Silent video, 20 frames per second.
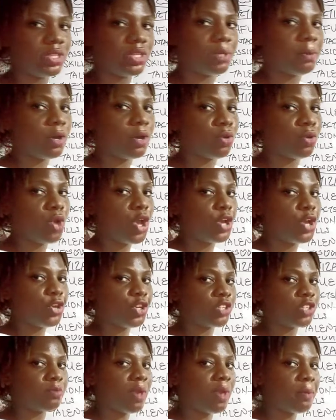about.
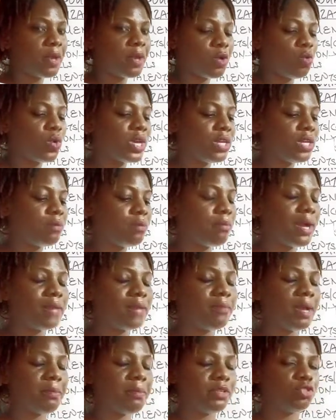Yours might be cooking, mine
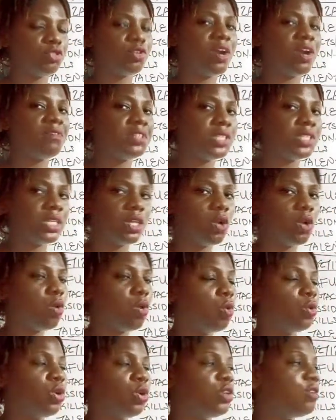might be traveling, and a
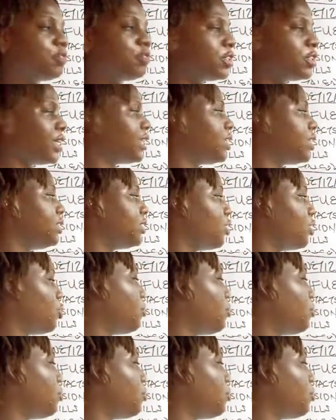whole lot of other things that you're